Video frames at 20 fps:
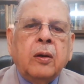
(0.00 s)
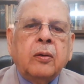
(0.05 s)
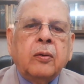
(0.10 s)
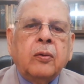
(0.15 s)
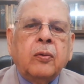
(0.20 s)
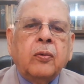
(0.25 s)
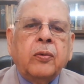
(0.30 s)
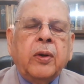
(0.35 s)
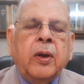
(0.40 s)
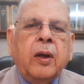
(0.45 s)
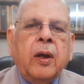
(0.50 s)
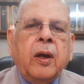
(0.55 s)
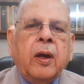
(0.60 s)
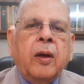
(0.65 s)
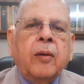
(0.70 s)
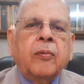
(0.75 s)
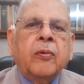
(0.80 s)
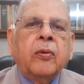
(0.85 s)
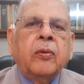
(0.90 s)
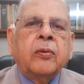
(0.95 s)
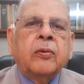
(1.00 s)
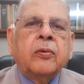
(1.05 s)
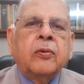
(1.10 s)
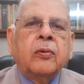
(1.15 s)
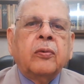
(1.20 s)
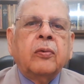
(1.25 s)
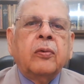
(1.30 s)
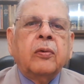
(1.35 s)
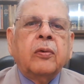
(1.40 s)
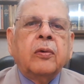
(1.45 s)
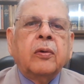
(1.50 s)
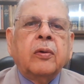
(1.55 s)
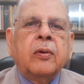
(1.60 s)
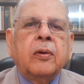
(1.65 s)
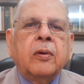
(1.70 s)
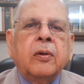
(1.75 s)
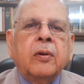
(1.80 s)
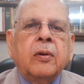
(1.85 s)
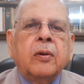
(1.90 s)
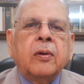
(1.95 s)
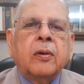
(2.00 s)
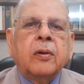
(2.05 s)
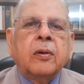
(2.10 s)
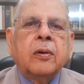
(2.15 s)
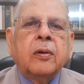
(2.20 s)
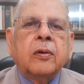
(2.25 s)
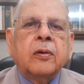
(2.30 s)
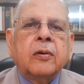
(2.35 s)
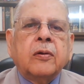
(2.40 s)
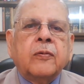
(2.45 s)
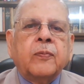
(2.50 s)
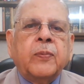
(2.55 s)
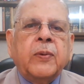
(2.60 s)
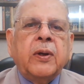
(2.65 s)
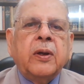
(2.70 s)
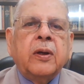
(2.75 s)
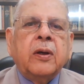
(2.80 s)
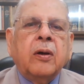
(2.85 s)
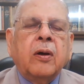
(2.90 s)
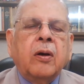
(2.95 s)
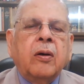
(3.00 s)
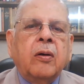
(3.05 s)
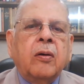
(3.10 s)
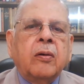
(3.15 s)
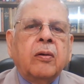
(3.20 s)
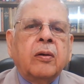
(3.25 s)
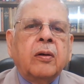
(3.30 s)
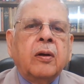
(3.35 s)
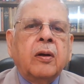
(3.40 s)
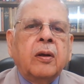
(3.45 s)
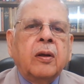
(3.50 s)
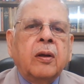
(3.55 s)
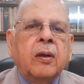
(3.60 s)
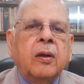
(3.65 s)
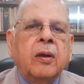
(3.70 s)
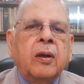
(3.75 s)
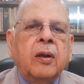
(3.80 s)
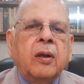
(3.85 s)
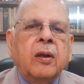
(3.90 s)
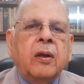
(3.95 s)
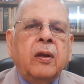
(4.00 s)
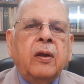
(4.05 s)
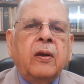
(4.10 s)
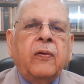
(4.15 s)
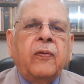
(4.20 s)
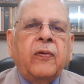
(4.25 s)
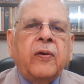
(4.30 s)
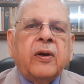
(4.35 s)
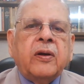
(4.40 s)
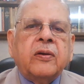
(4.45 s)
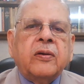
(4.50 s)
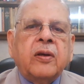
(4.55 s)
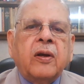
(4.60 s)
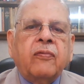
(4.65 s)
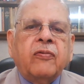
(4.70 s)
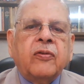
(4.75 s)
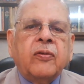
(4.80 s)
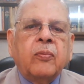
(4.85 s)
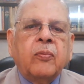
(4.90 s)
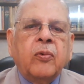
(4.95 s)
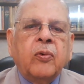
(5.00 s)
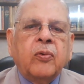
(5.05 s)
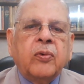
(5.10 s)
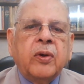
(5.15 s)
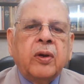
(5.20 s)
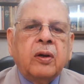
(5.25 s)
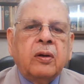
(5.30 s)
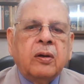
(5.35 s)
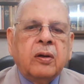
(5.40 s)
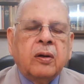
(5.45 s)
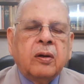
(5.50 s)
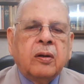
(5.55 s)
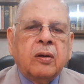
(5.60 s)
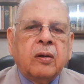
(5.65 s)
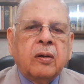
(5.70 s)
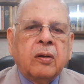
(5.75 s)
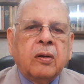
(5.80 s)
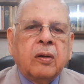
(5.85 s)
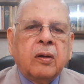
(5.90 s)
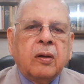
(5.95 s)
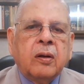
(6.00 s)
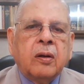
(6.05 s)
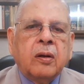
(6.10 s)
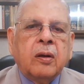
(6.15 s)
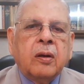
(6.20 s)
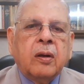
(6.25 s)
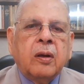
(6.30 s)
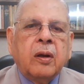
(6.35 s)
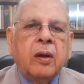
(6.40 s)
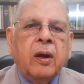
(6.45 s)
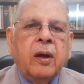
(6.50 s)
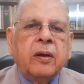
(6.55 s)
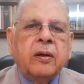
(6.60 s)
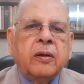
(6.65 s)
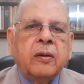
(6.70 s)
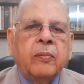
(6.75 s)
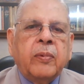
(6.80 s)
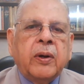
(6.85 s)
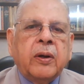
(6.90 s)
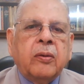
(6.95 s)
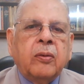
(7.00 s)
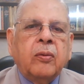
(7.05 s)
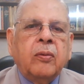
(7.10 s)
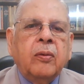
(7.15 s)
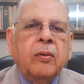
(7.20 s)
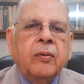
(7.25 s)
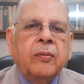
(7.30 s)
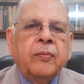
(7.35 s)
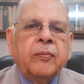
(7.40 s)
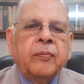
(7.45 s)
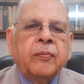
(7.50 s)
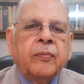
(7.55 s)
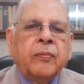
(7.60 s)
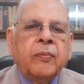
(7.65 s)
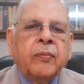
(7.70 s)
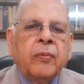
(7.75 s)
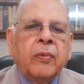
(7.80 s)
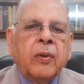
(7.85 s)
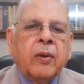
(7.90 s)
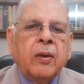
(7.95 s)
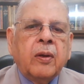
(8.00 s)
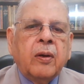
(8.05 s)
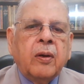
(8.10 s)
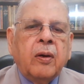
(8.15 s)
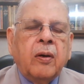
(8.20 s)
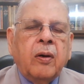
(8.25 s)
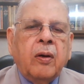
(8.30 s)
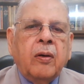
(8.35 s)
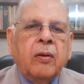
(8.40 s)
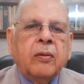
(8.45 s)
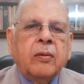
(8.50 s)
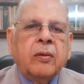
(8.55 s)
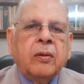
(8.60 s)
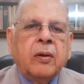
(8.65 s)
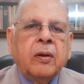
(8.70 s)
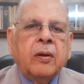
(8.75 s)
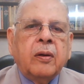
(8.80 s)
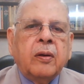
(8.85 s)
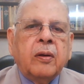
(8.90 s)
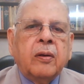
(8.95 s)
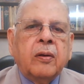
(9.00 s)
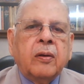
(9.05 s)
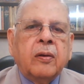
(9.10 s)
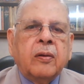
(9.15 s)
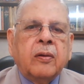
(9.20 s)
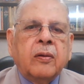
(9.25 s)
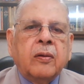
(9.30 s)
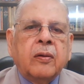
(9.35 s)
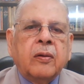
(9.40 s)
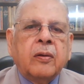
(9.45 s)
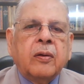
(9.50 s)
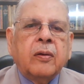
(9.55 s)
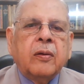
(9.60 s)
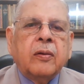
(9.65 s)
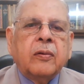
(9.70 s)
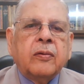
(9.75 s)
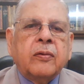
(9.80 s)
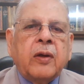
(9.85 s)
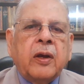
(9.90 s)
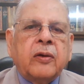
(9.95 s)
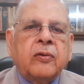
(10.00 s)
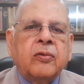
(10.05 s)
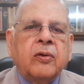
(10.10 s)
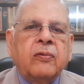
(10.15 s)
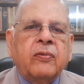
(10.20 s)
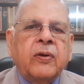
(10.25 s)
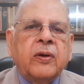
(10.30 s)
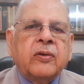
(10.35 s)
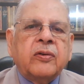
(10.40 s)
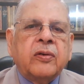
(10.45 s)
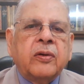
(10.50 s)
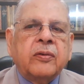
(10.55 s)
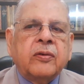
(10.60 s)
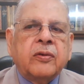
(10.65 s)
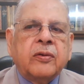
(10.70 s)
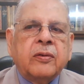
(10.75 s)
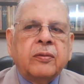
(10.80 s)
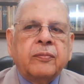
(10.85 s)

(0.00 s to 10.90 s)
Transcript: Today I am going to speak on effects of smoking and tobacco on sexual functions.